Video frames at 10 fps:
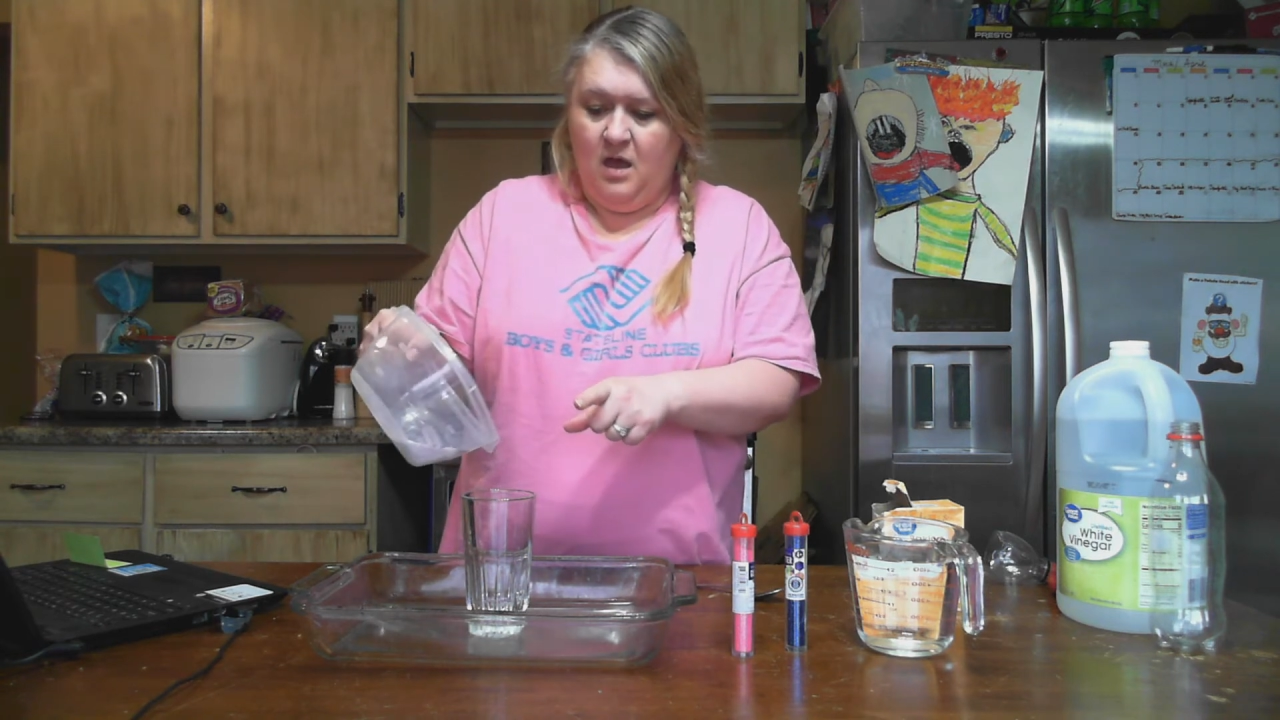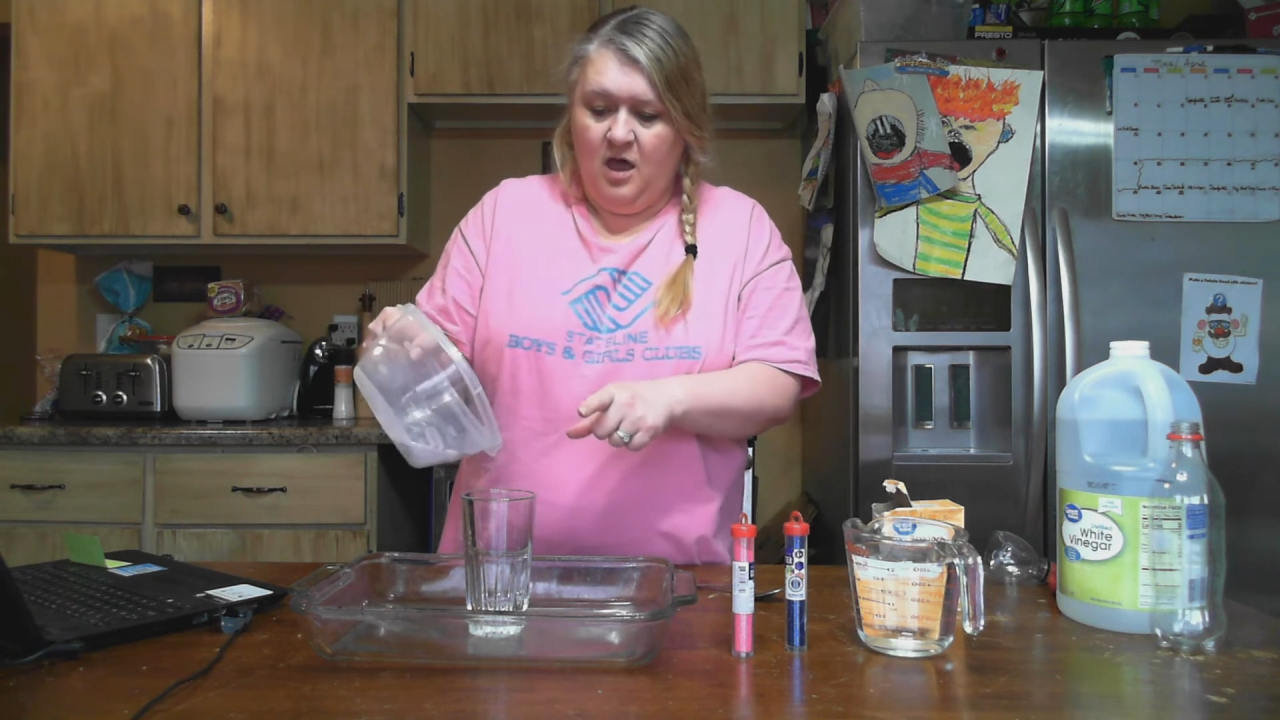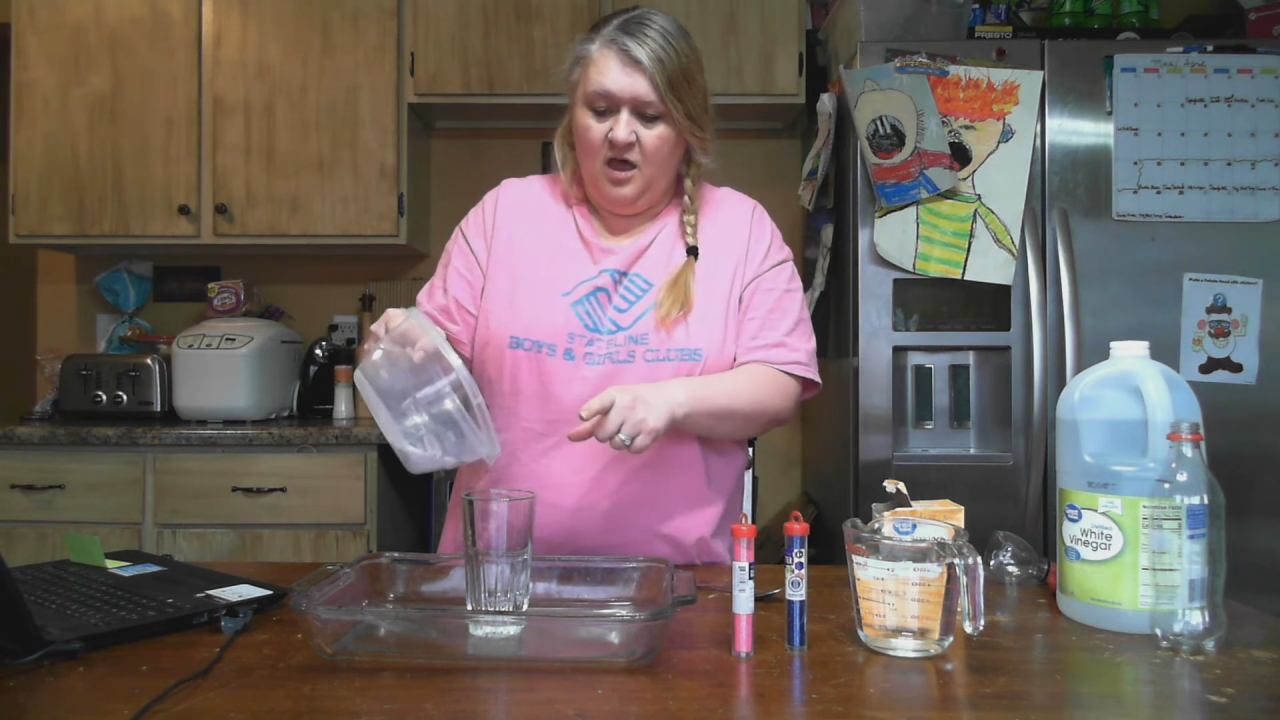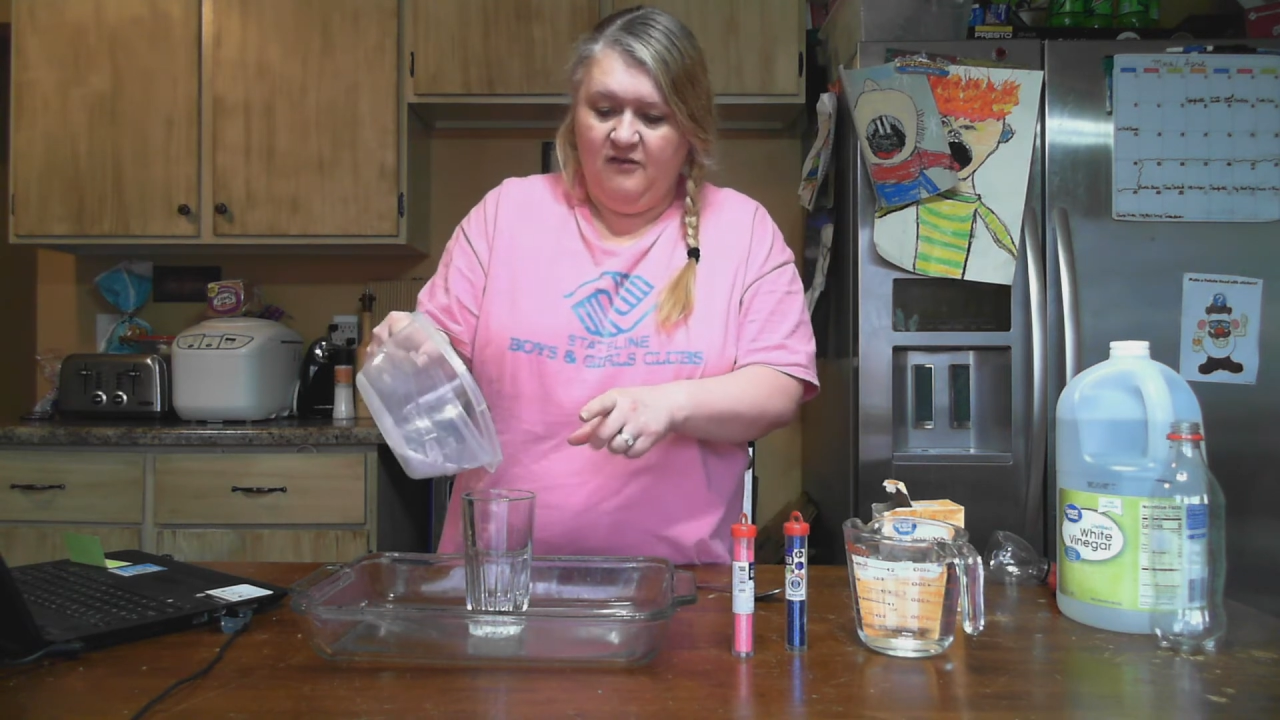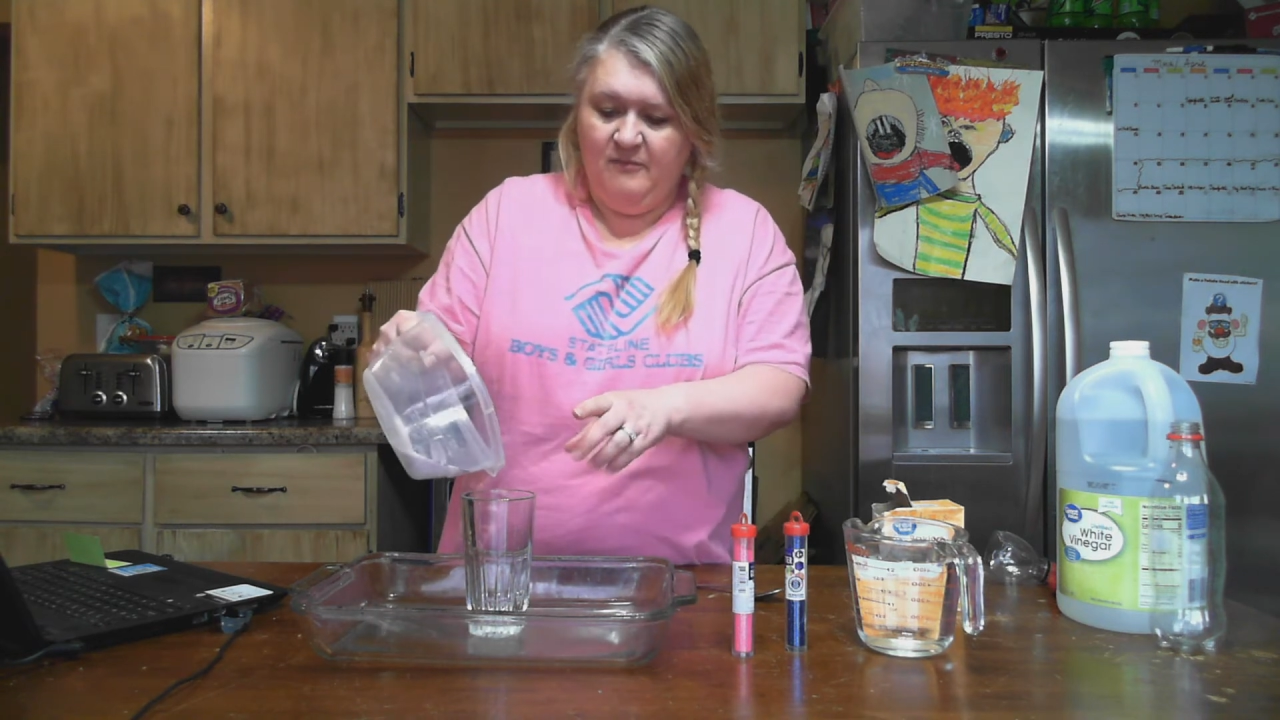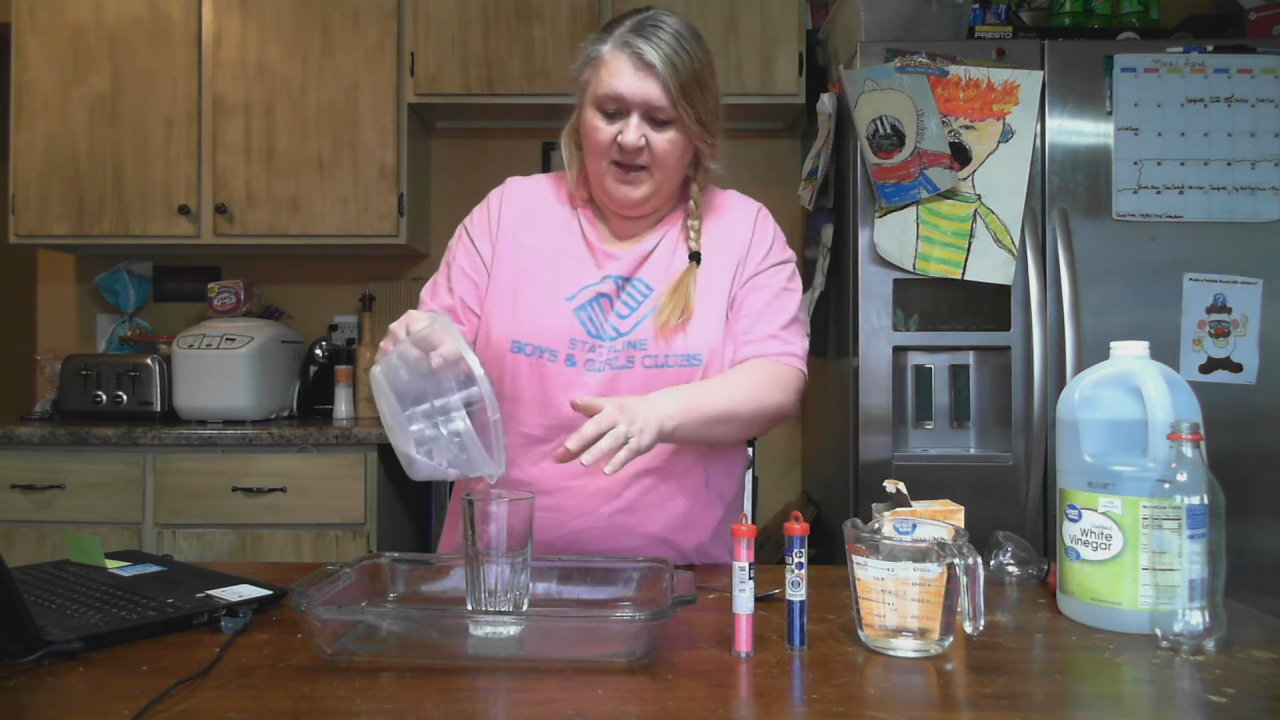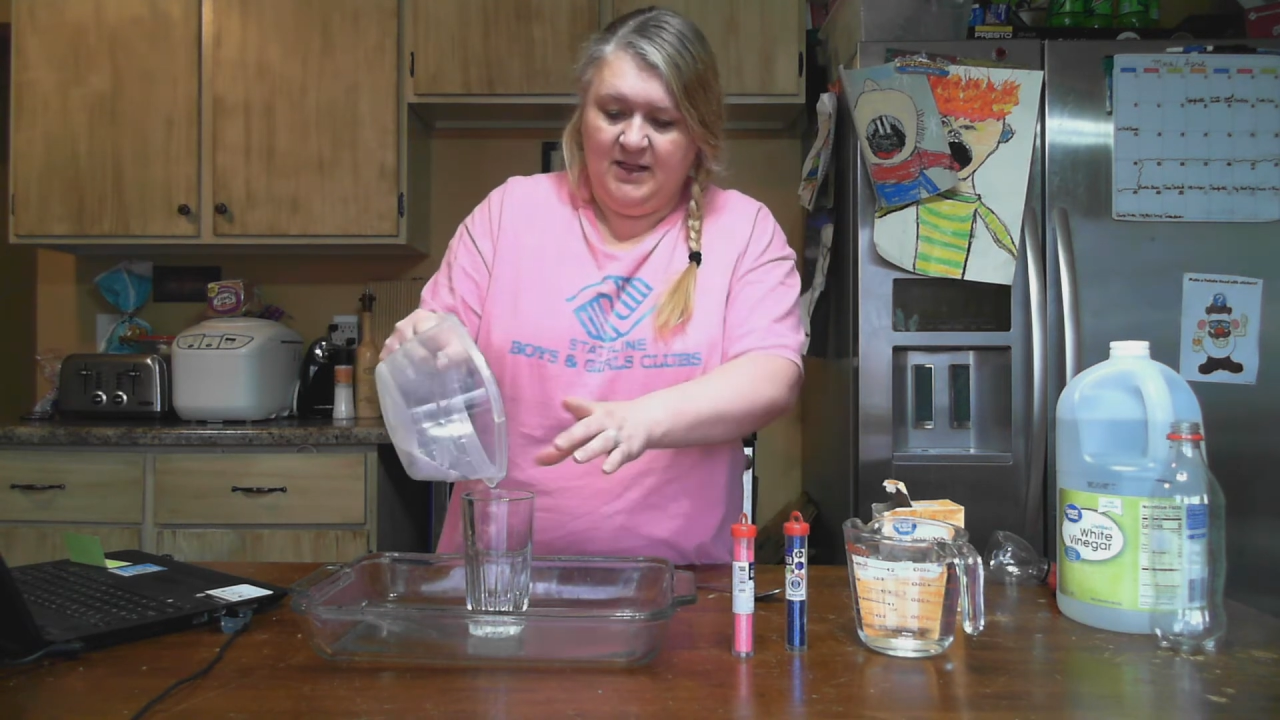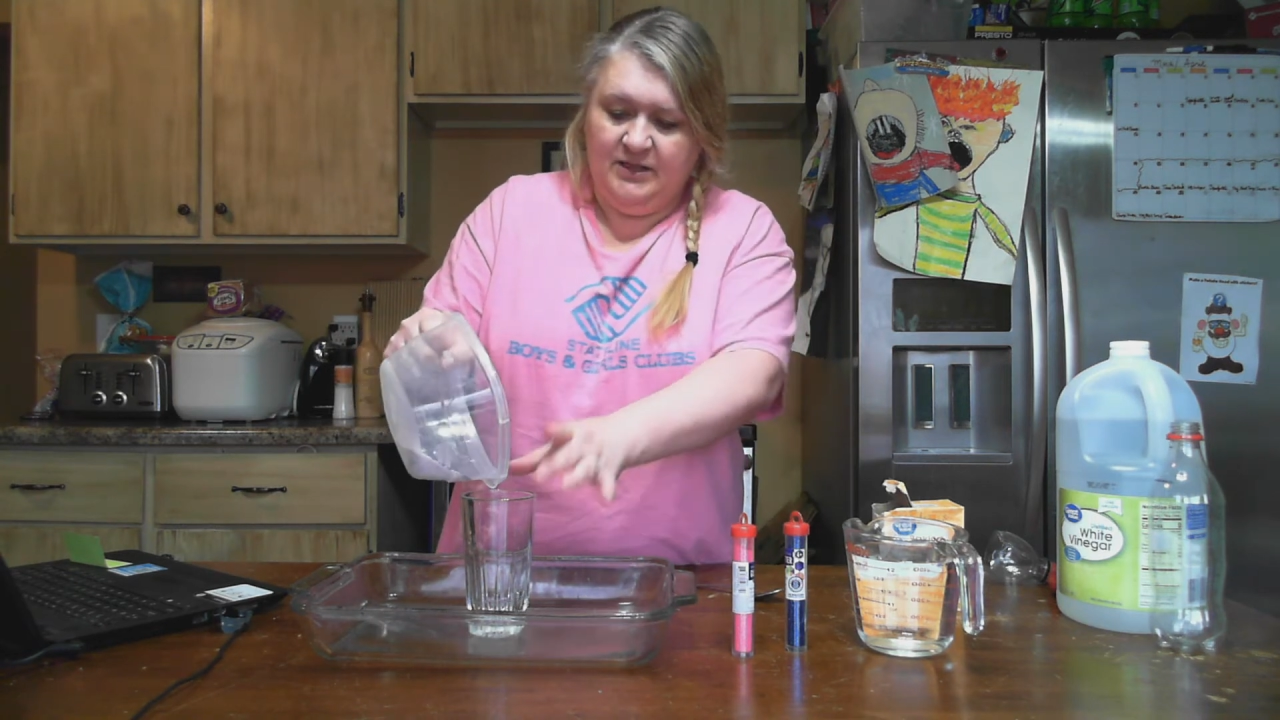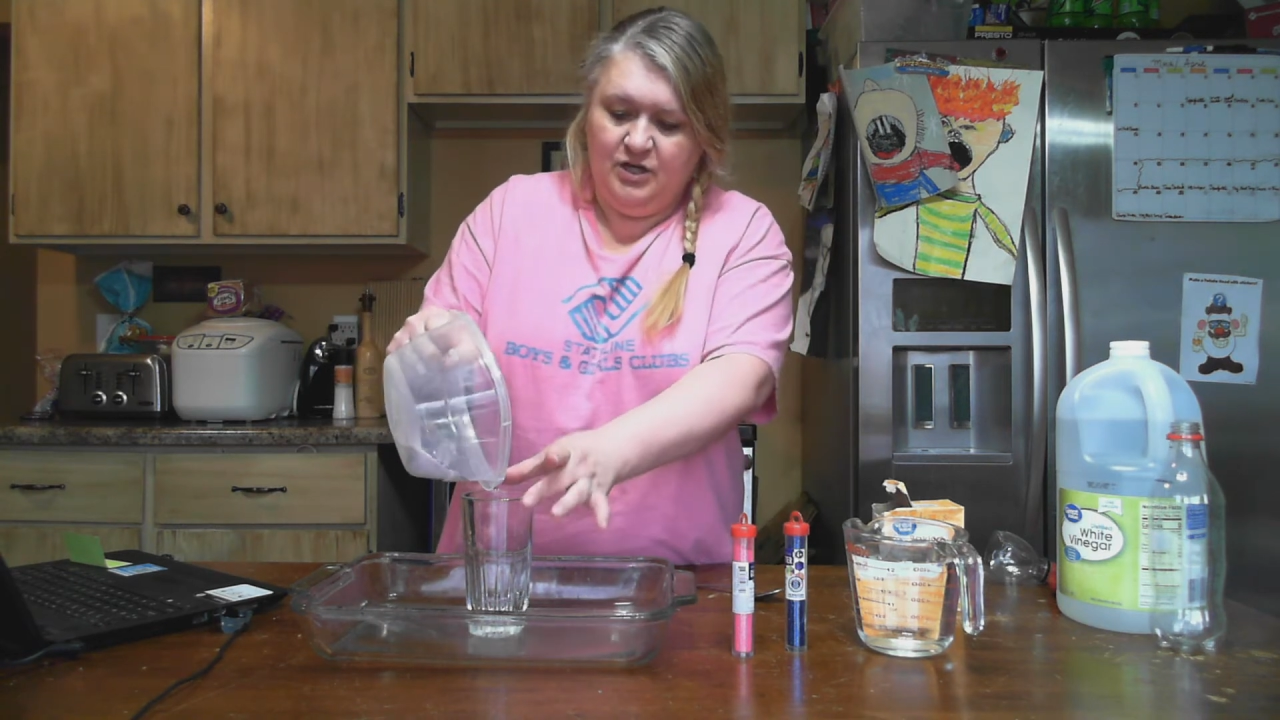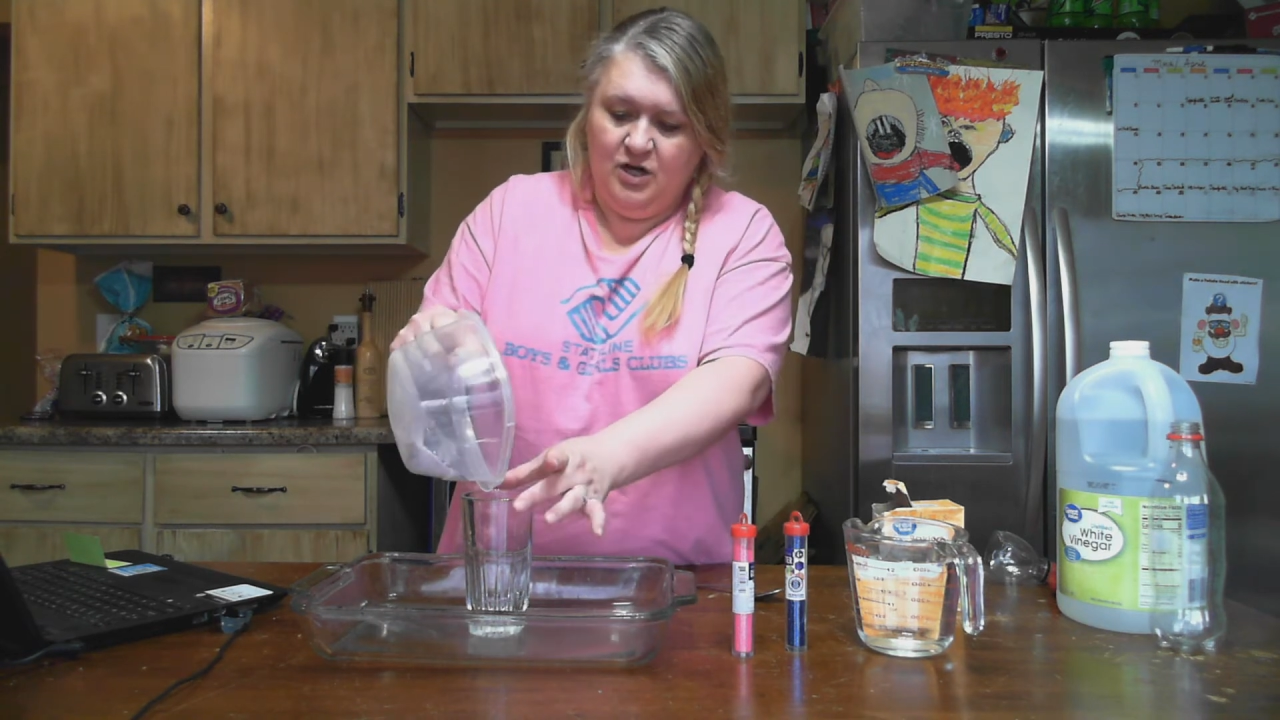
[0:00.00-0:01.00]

of my glitter